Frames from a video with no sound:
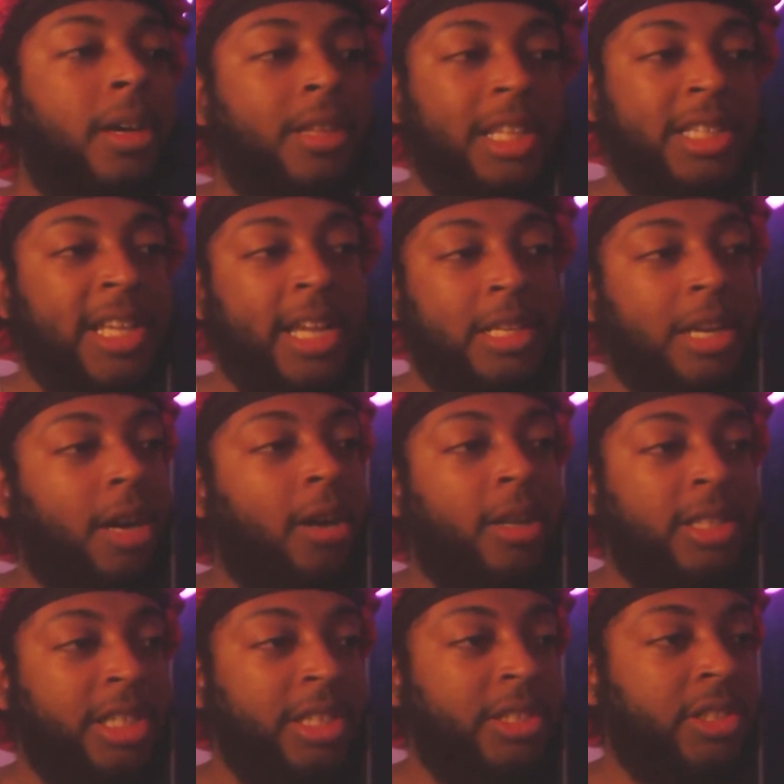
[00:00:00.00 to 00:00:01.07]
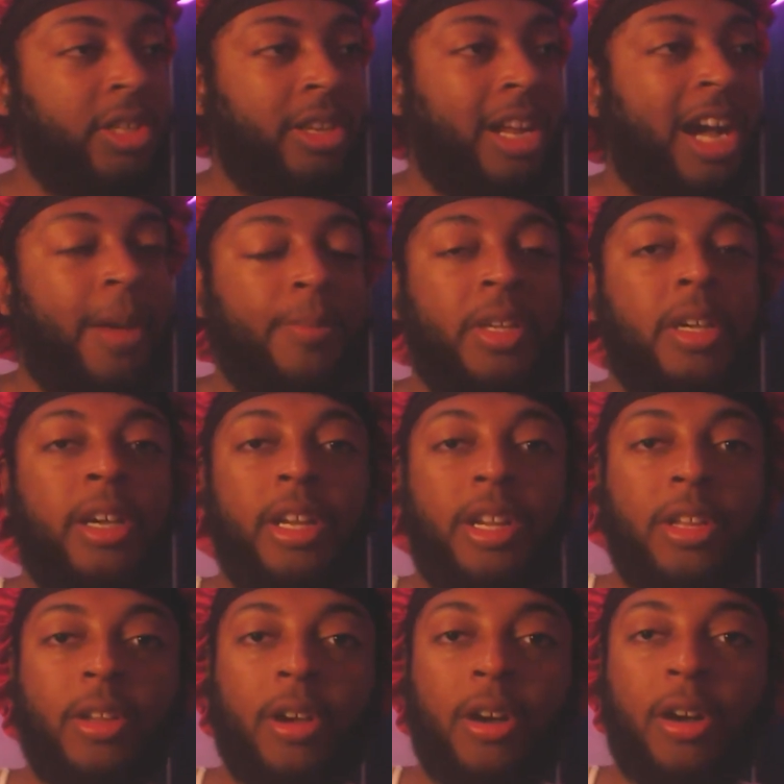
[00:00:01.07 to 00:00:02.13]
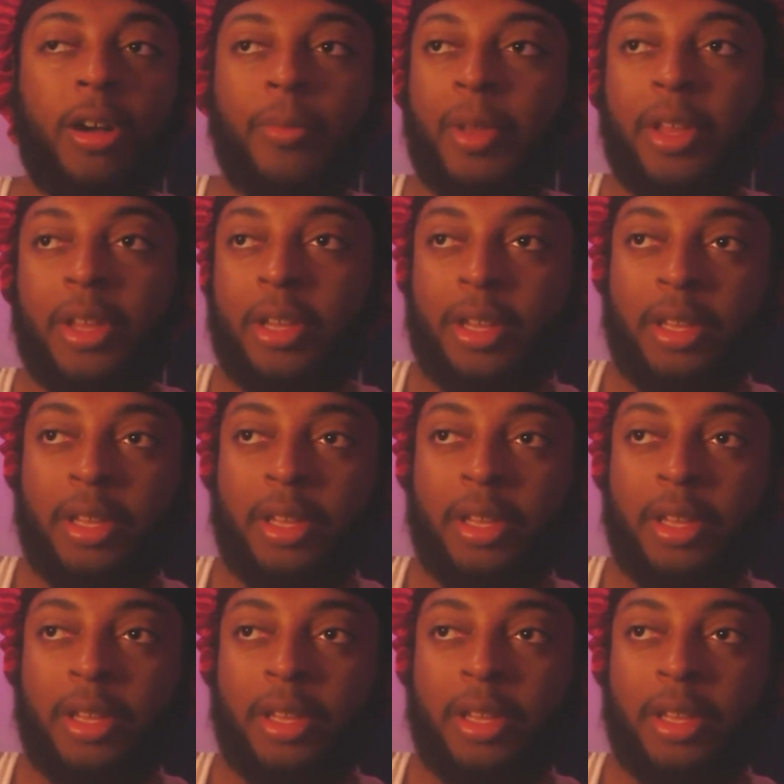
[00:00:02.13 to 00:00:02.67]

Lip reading: The technology should not be good at all.